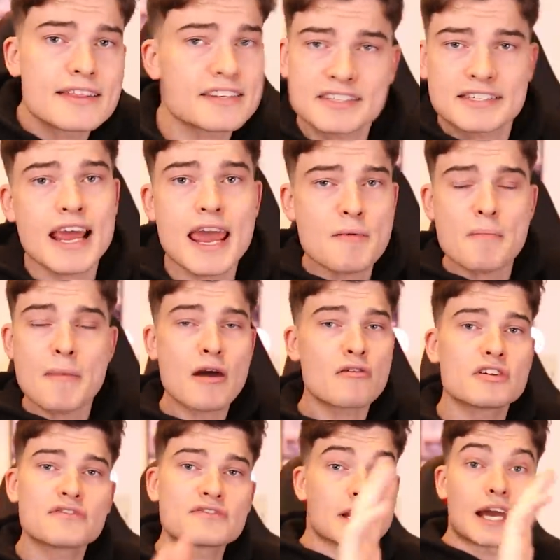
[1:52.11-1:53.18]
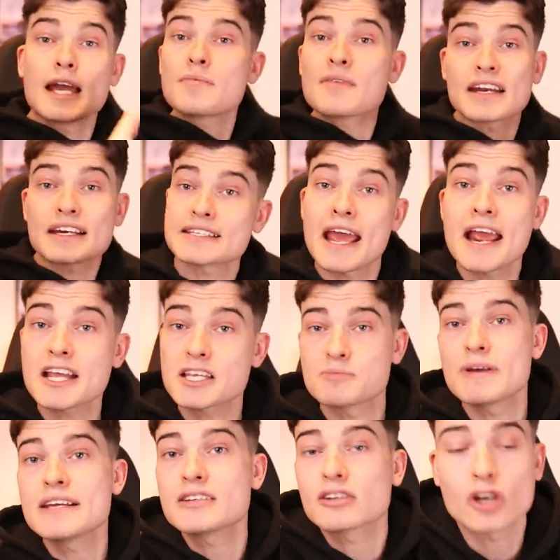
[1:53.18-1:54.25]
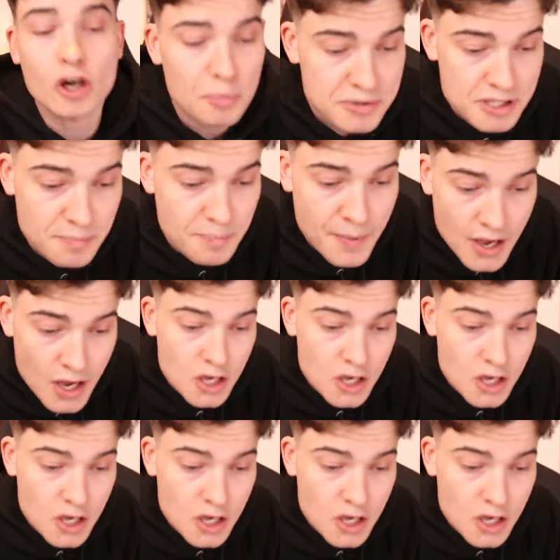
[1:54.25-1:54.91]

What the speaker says: the same amount of time that it takes me to cop some